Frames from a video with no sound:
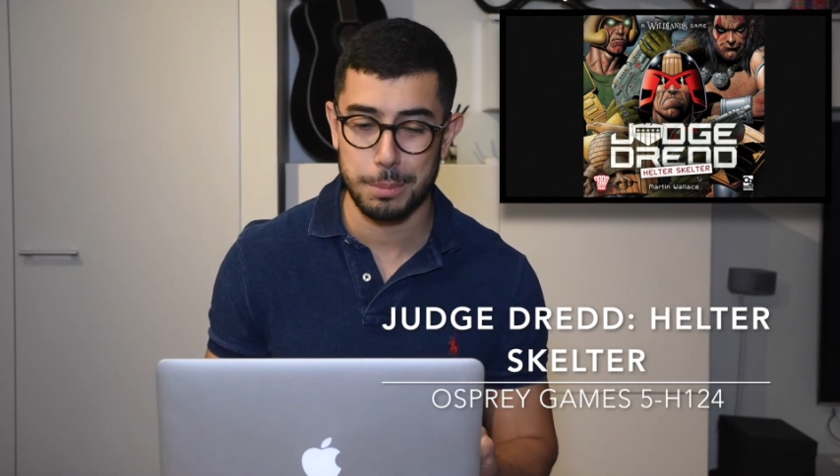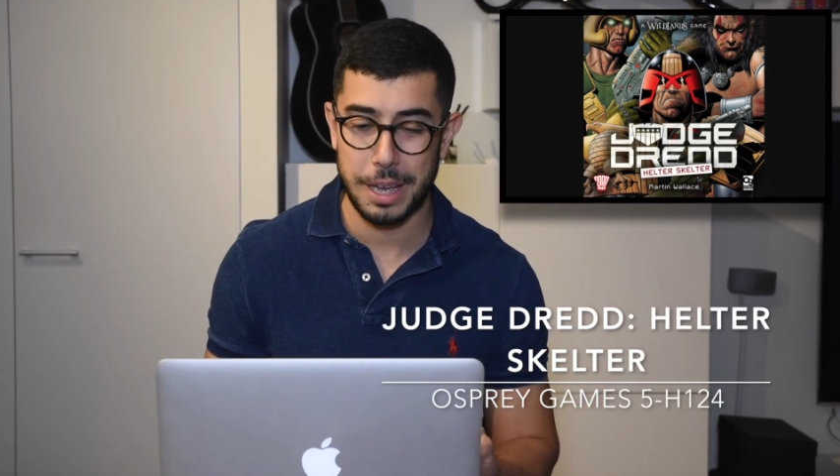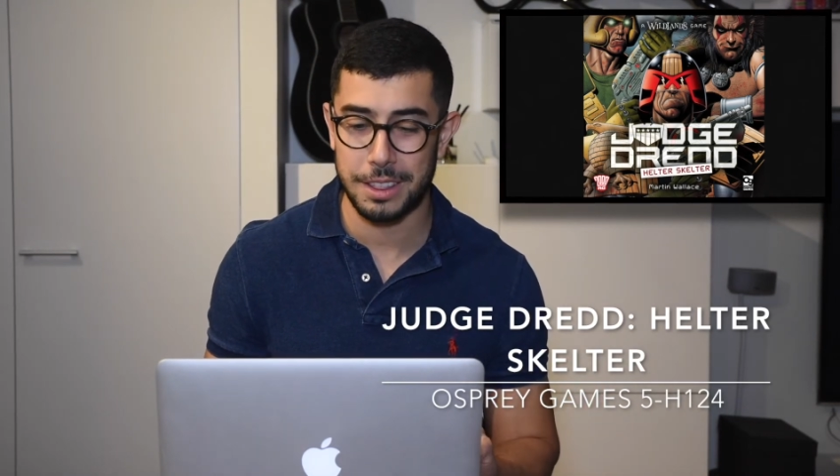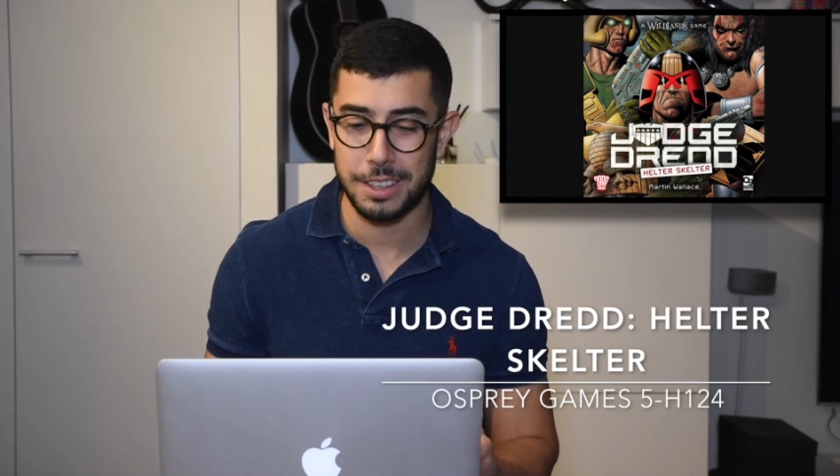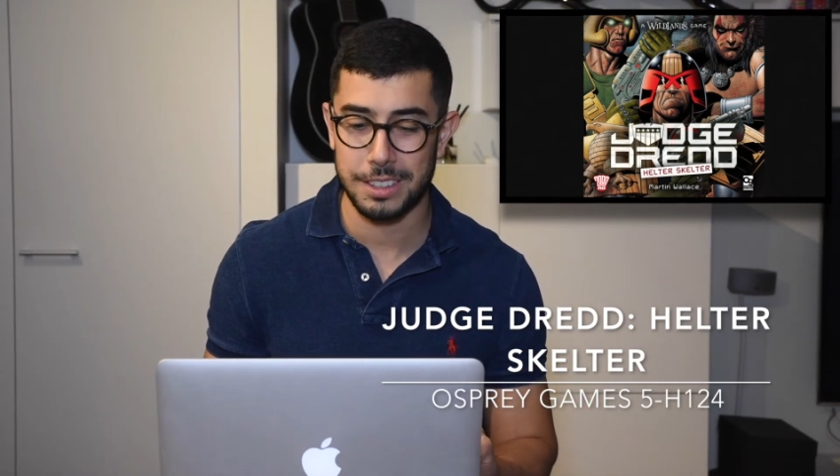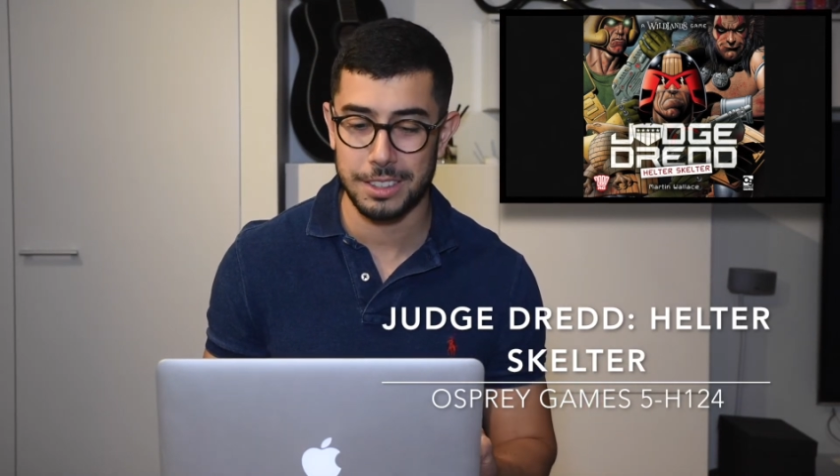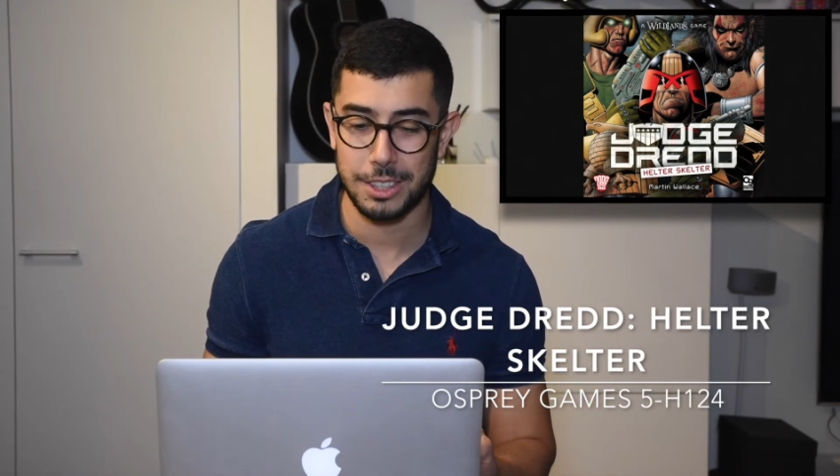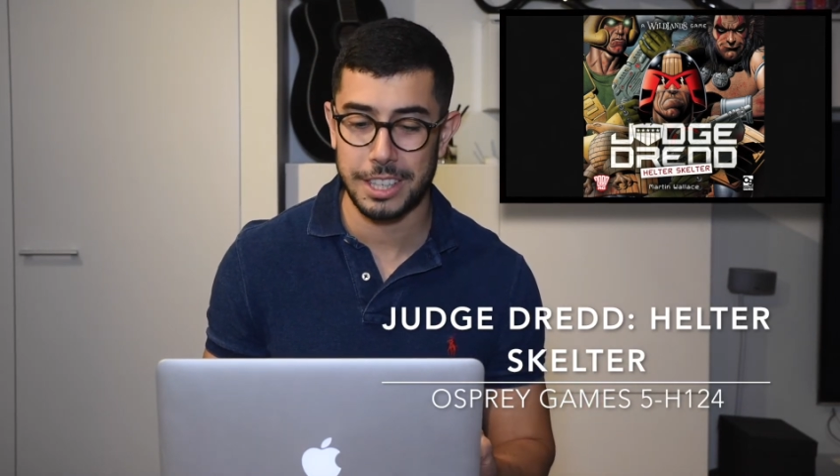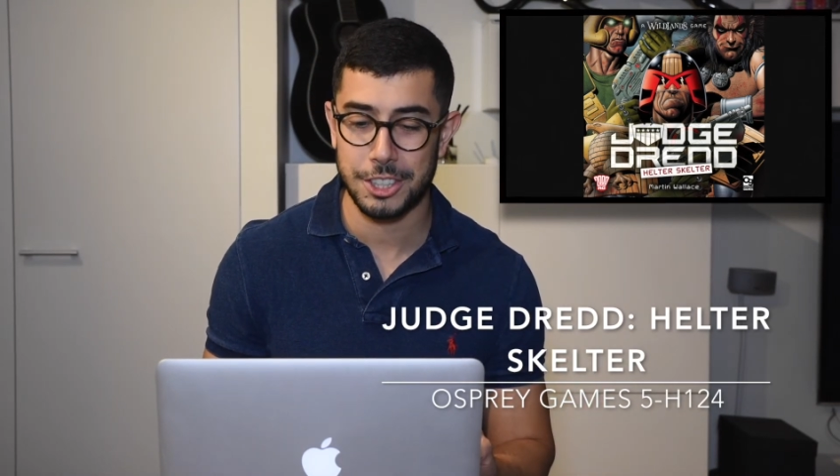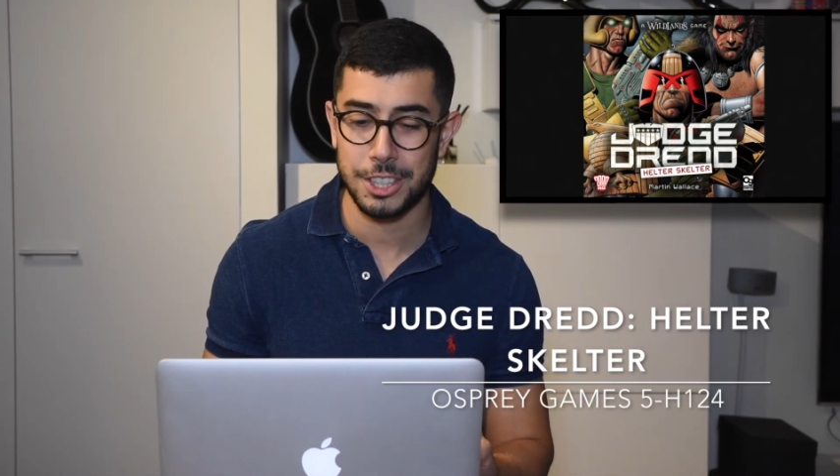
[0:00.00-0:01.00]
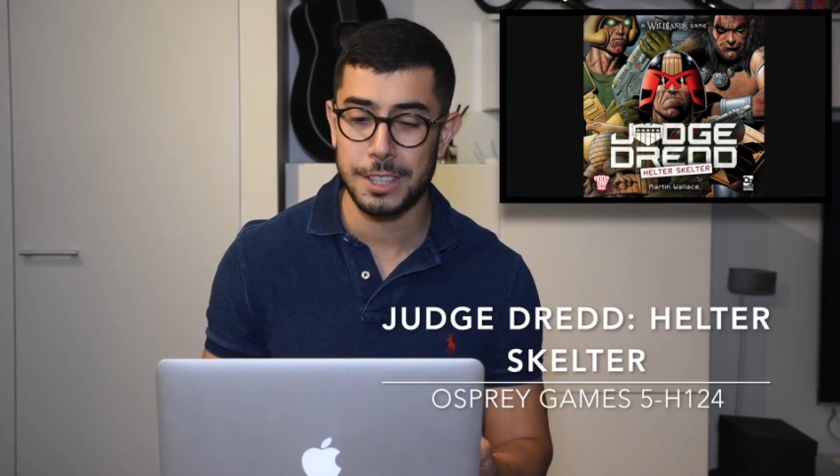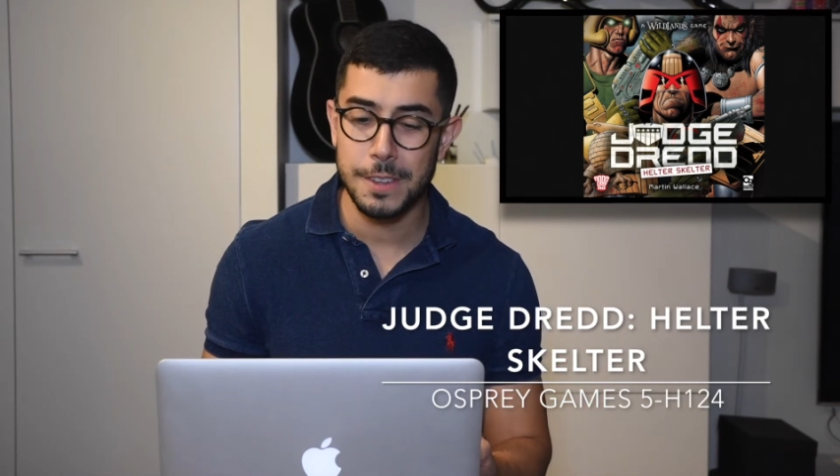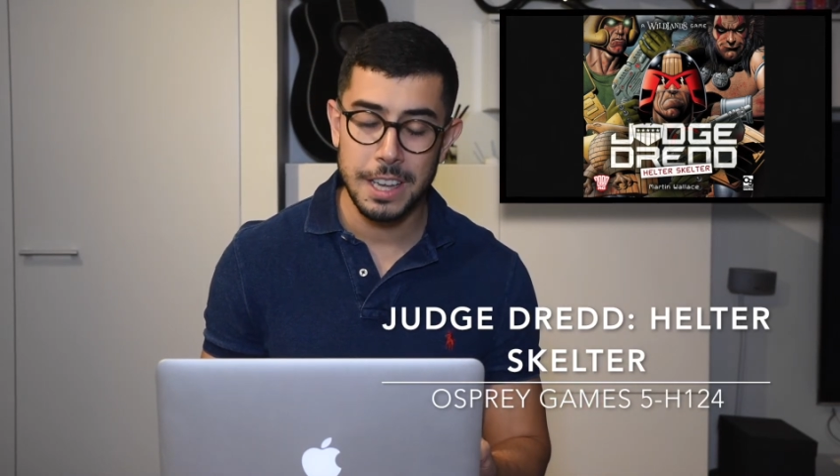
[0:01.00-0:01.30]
Pantheon collection,